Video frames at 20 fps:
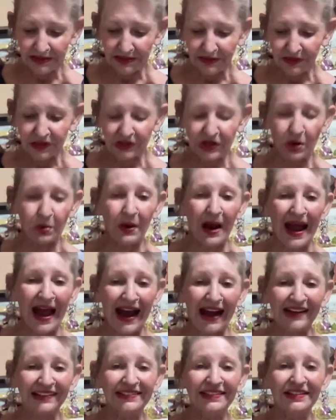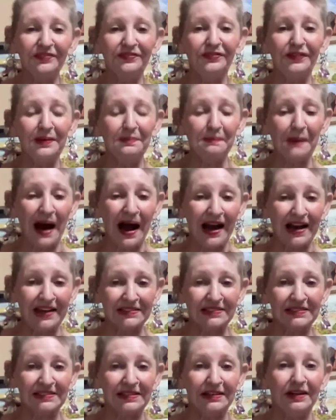So active
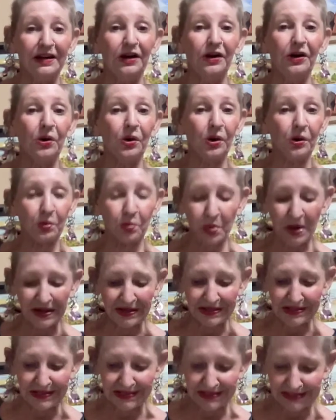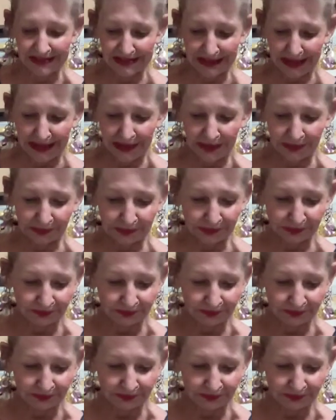vipassana or witnessing.